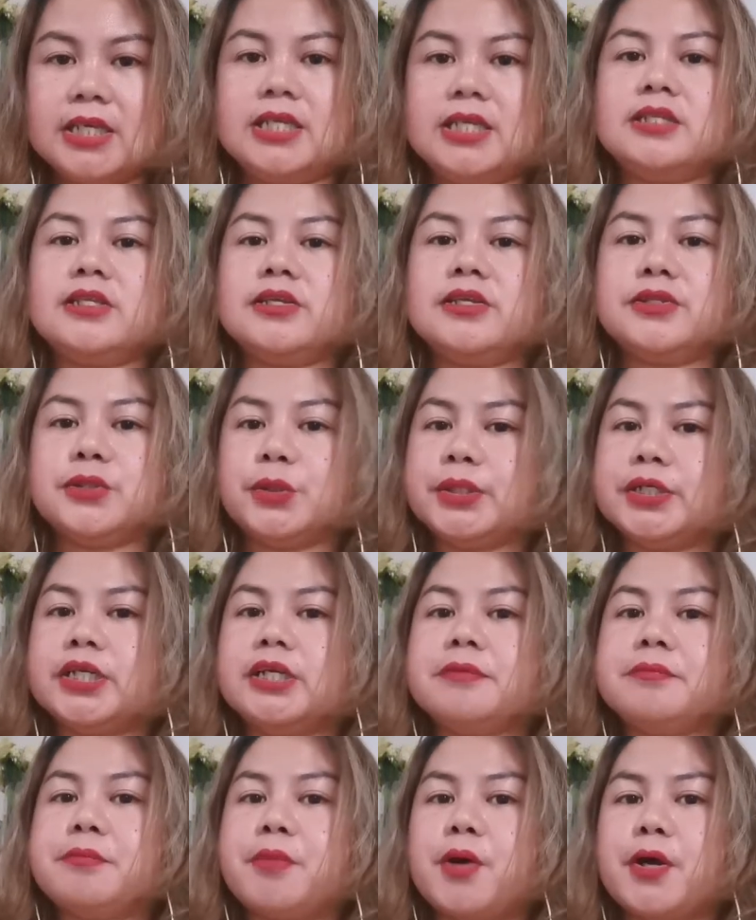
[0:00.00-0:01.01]
in the
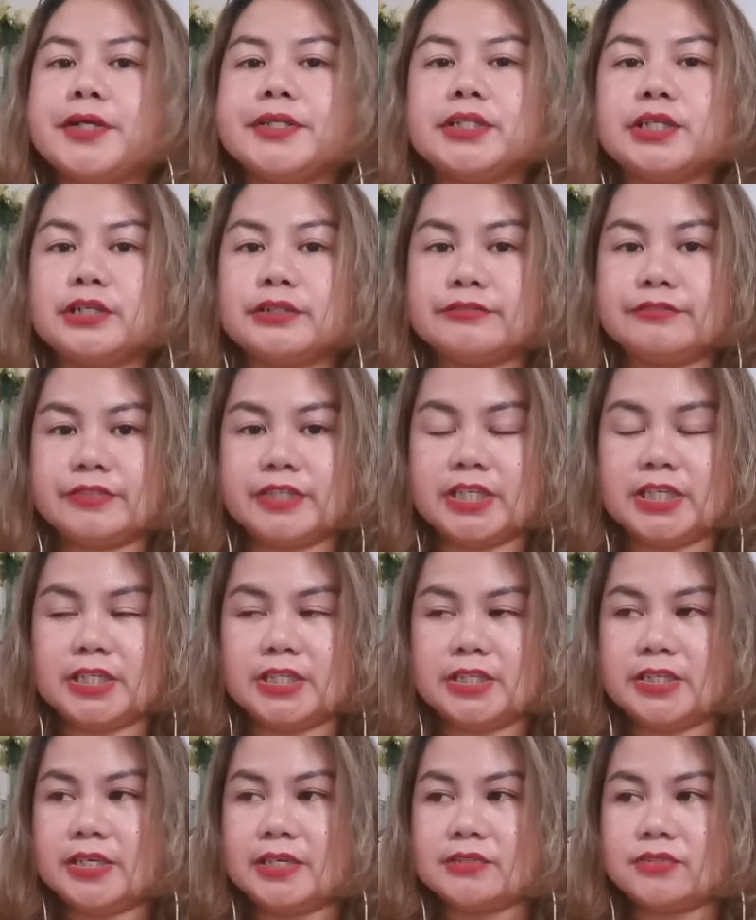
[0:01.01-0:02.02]
northern part of
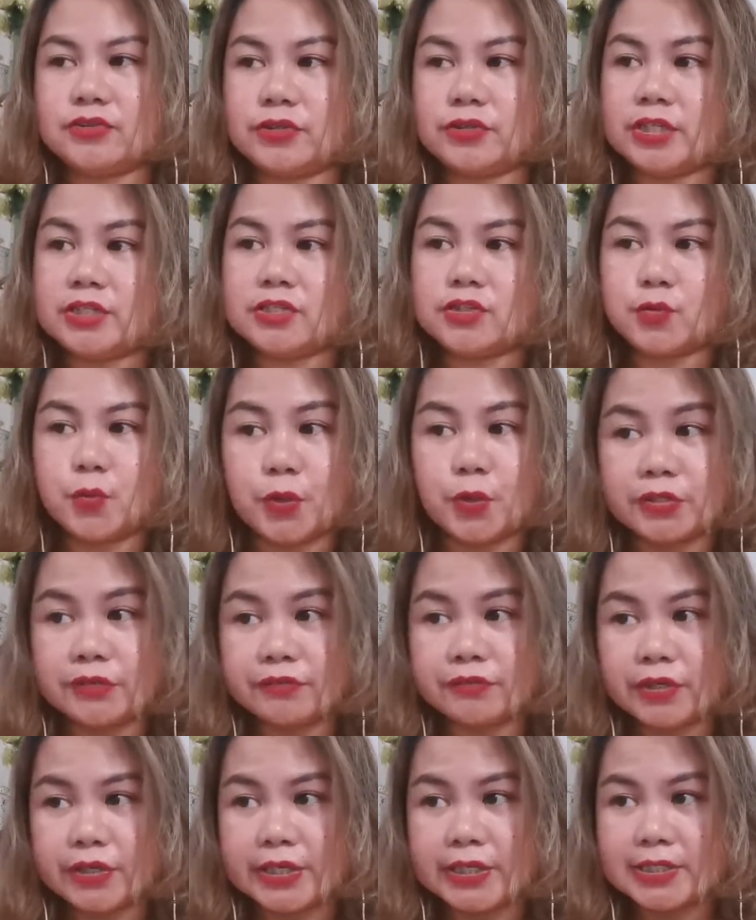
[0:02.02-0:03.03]
India. So that is one
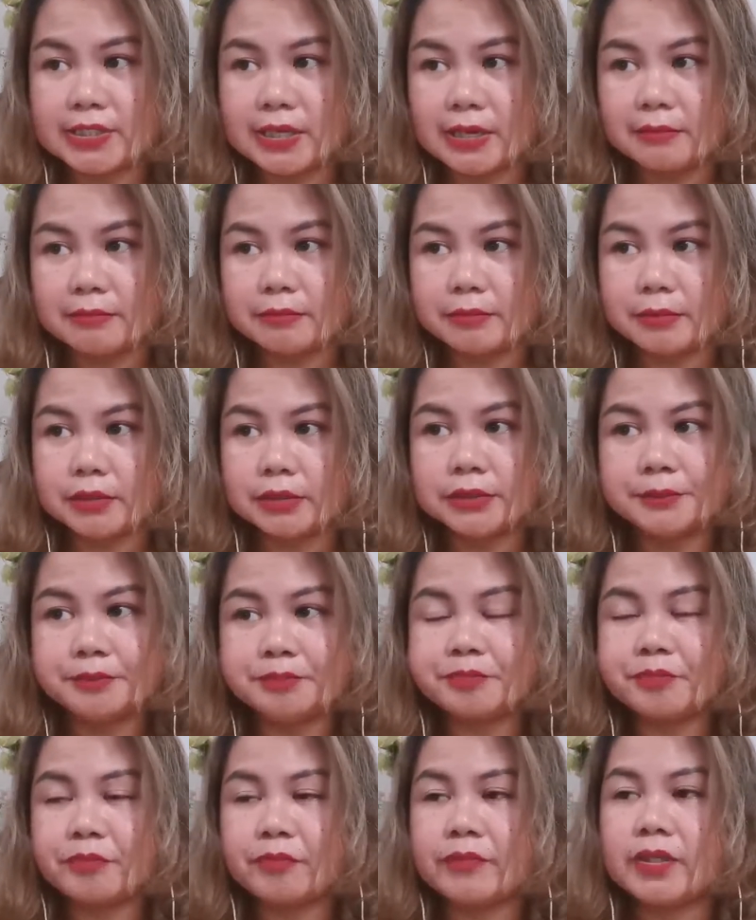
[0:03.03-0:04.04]
of their example.
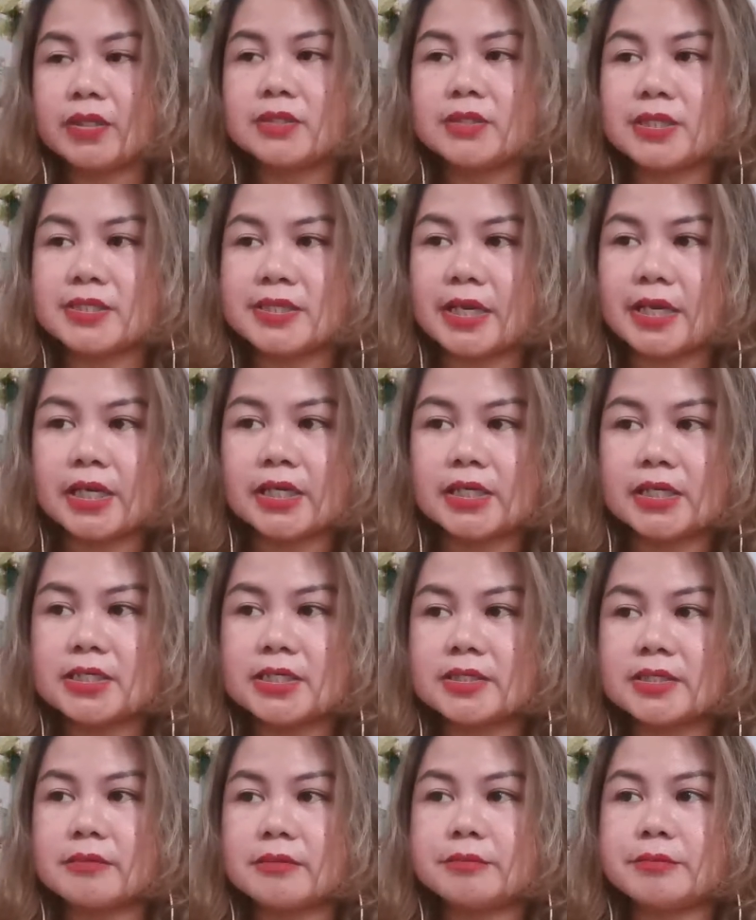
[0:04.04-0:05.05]
The second
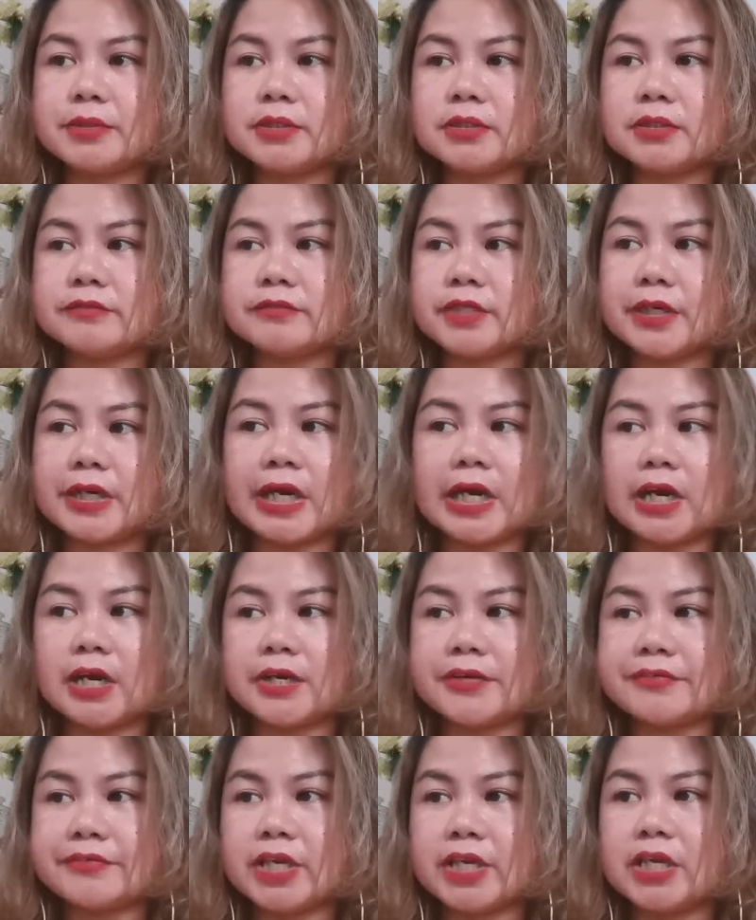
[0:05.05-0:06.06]
example of their
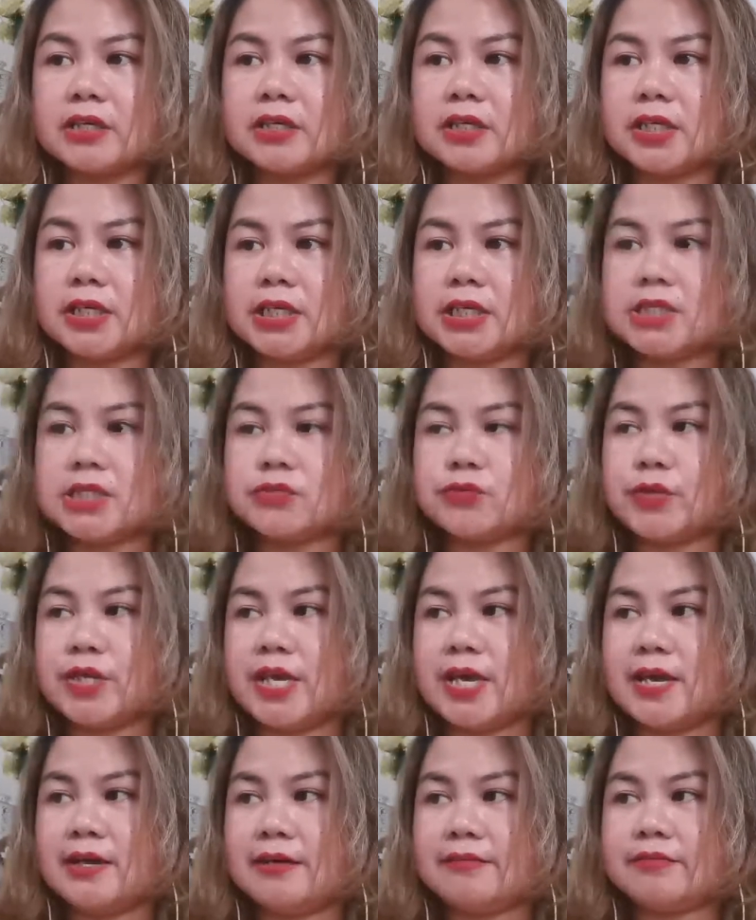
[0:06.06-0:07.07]
carving is we
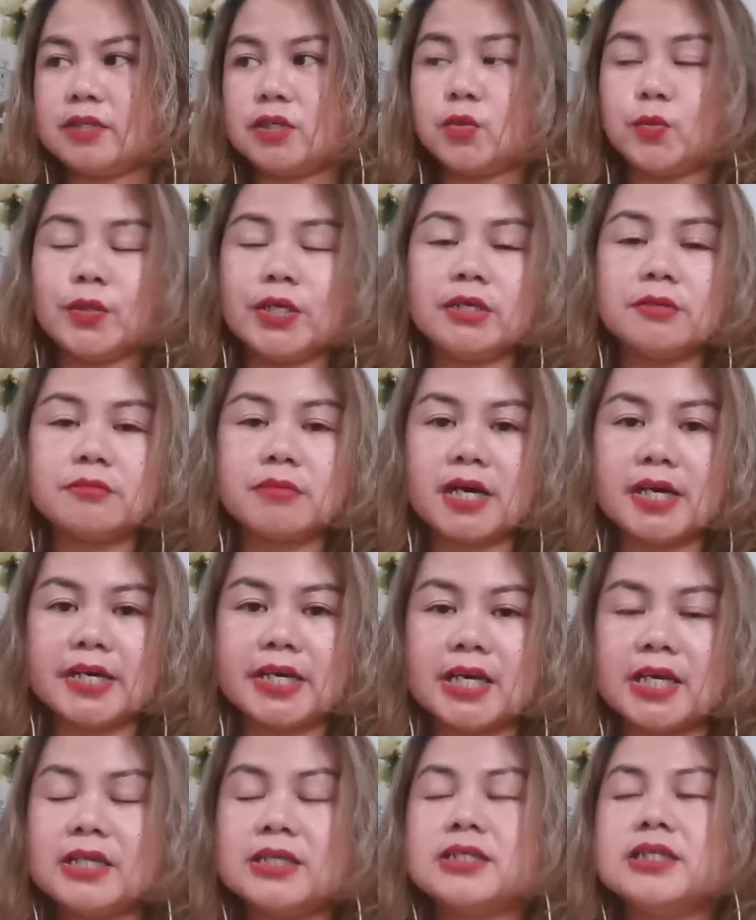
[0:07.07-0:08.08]
have the Queen
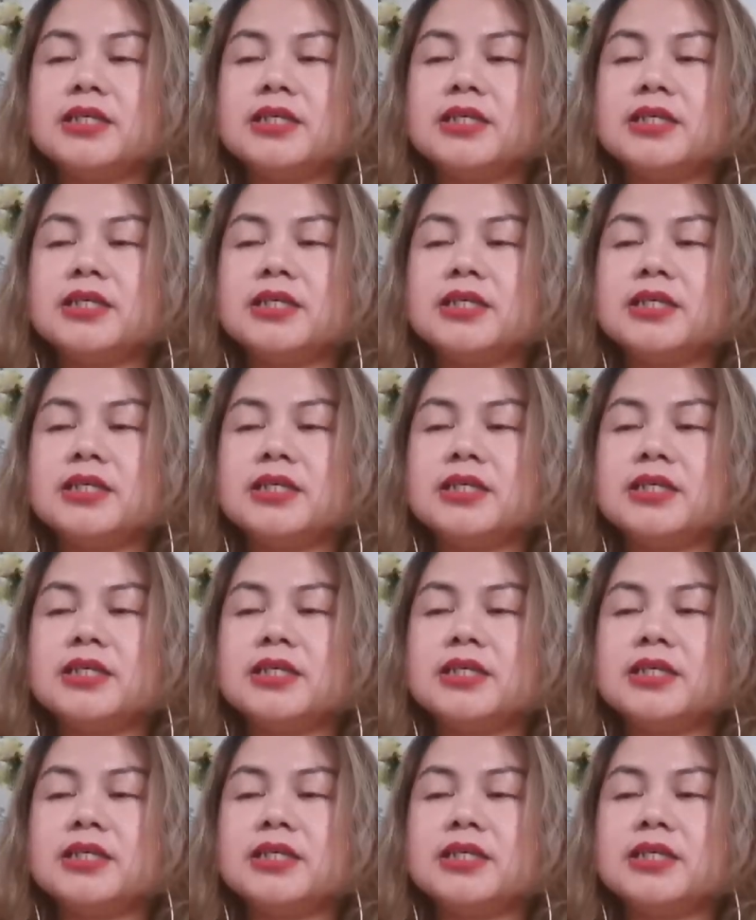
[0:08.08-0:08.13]
Maya